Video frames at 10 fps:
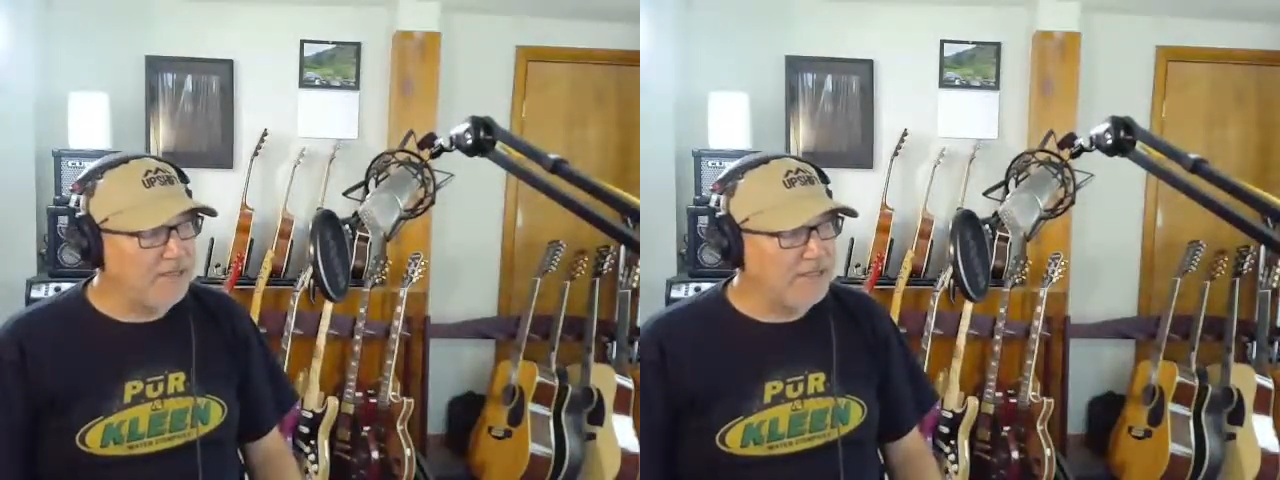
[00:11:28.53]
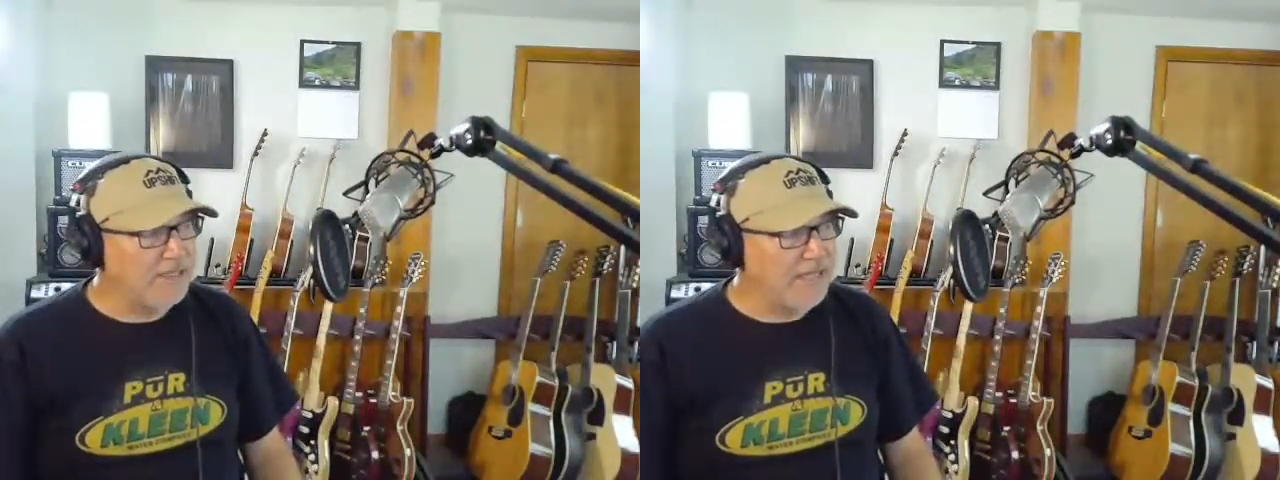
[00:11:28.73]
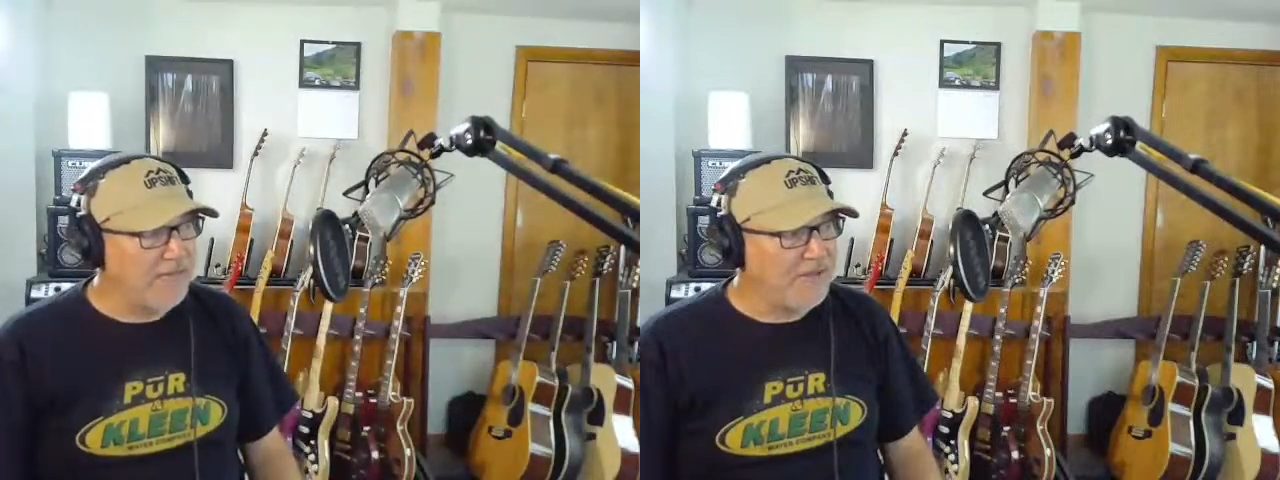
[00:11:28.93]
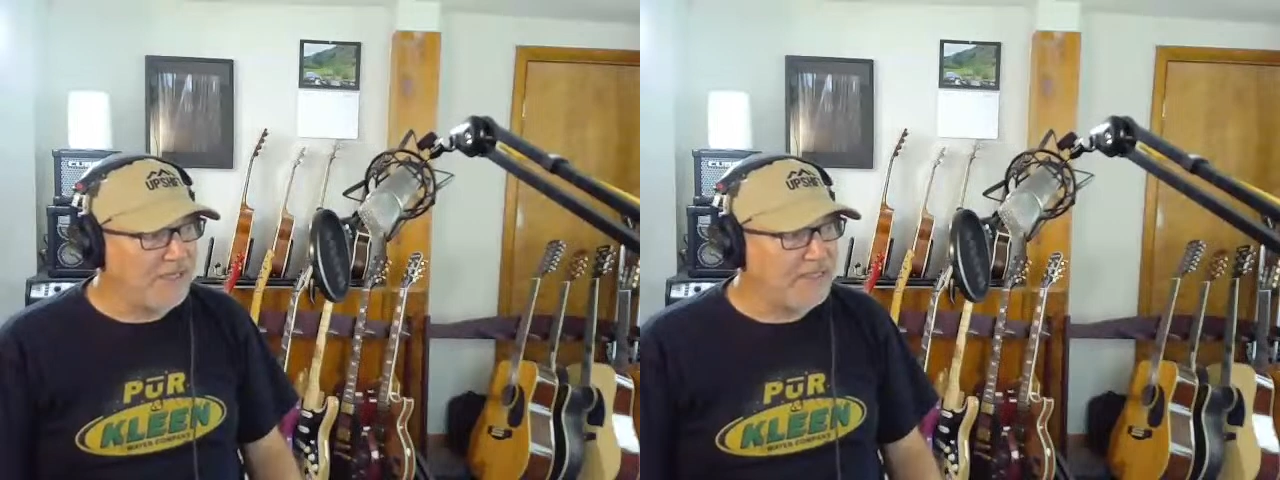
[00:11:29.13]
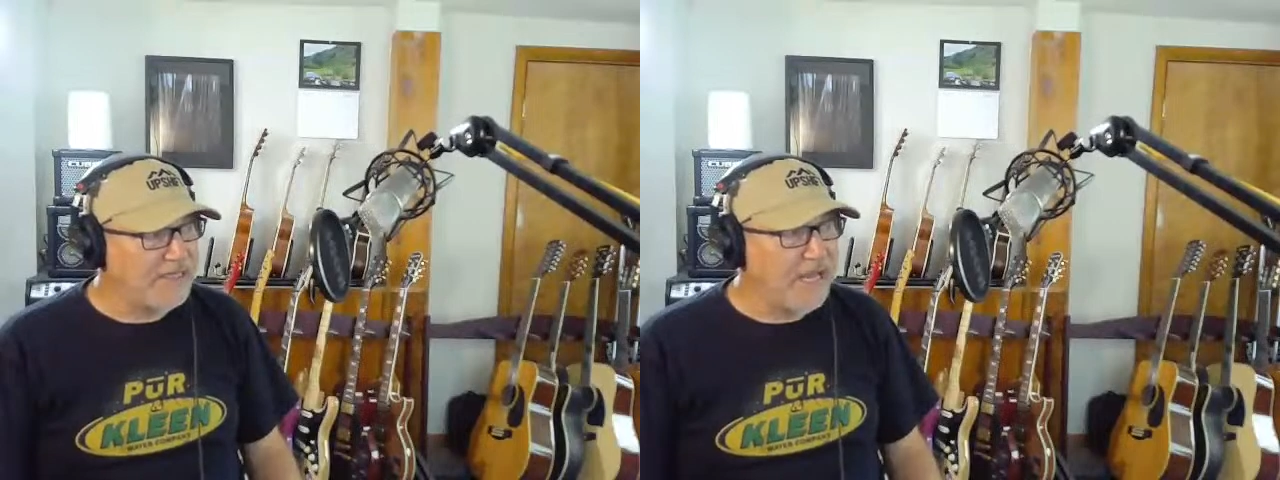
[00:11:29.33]
City. I think
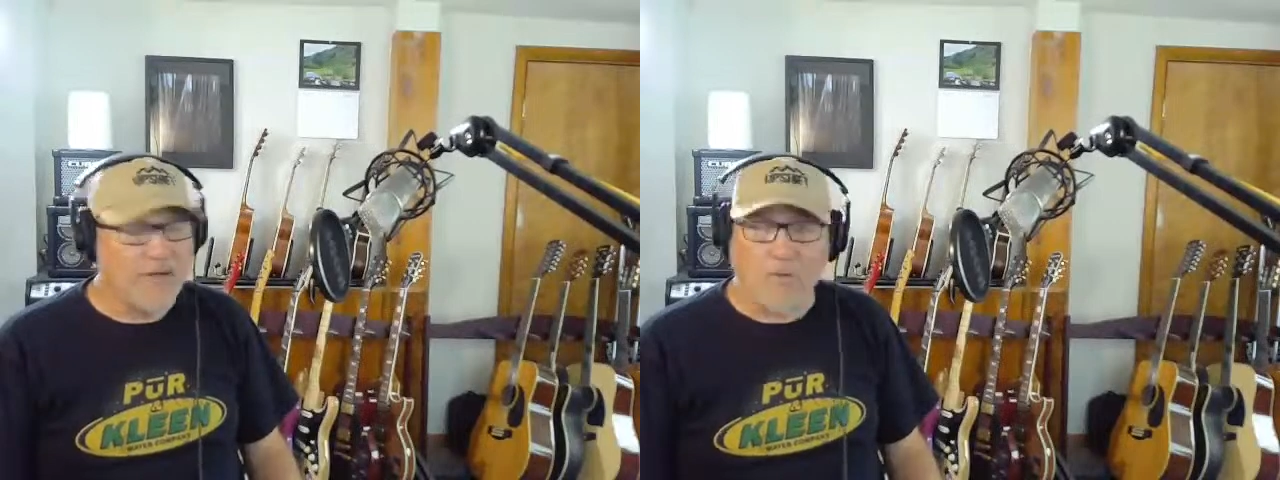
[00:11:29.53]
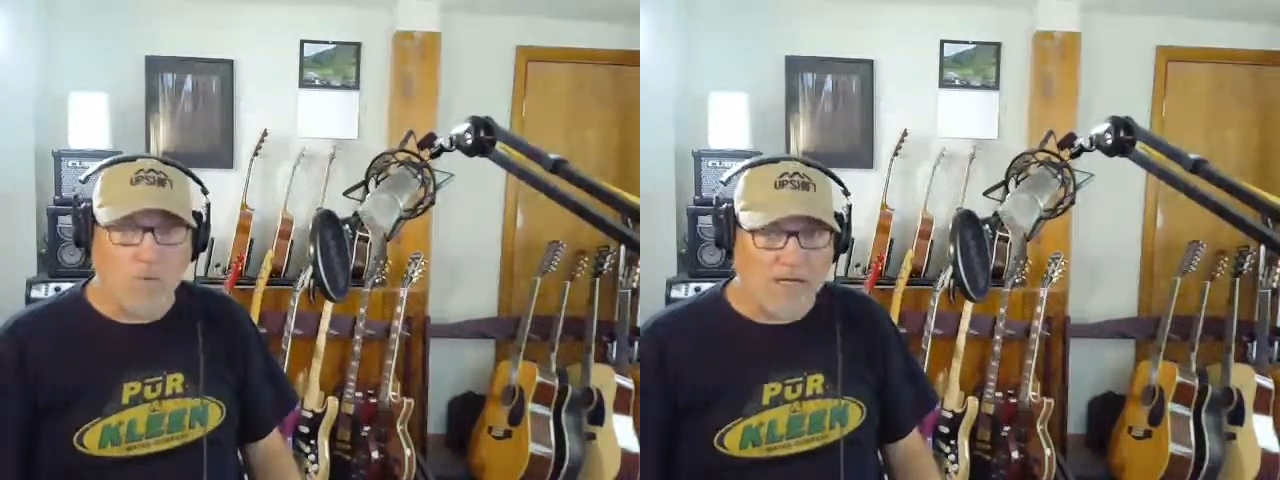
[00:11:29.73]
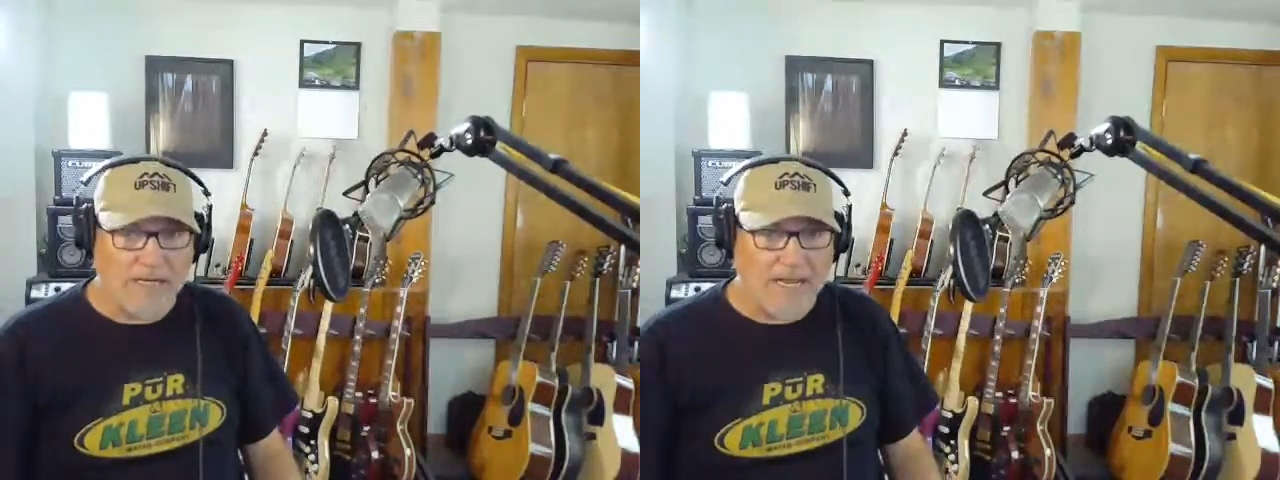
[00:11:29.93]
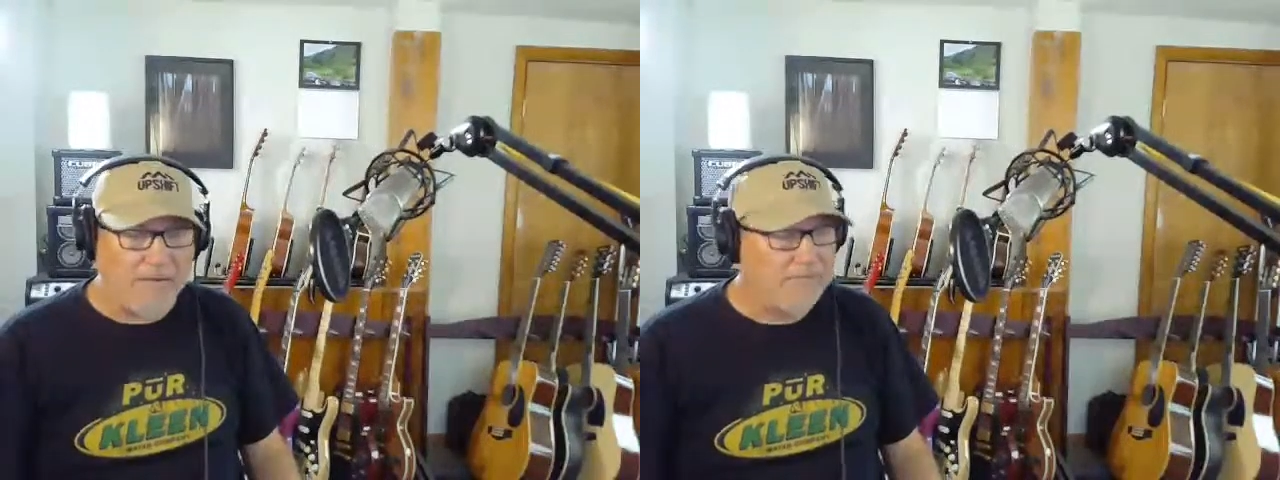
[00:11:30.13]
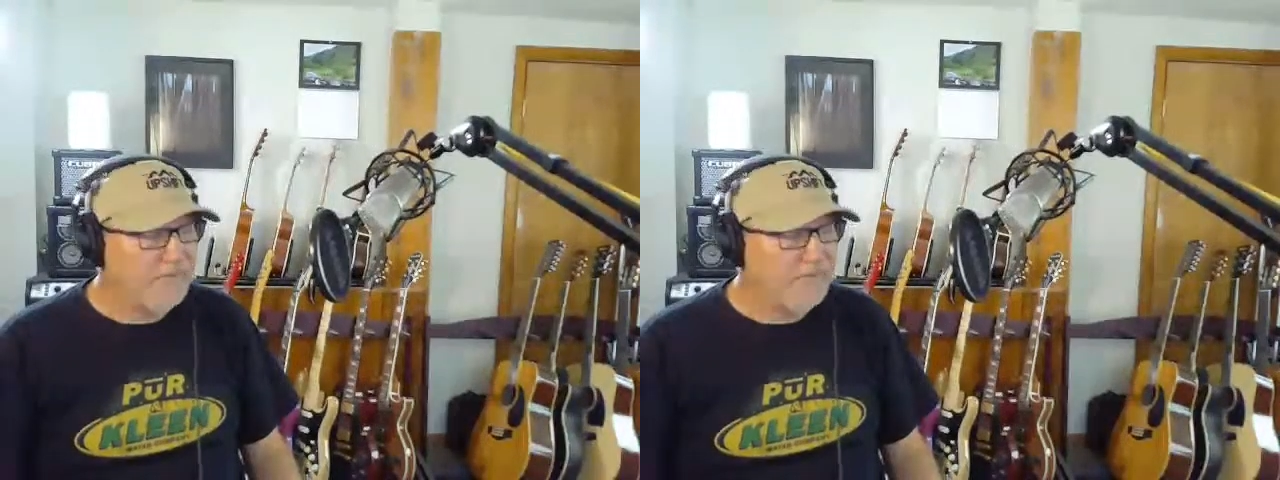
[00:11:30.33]
it's down to one now.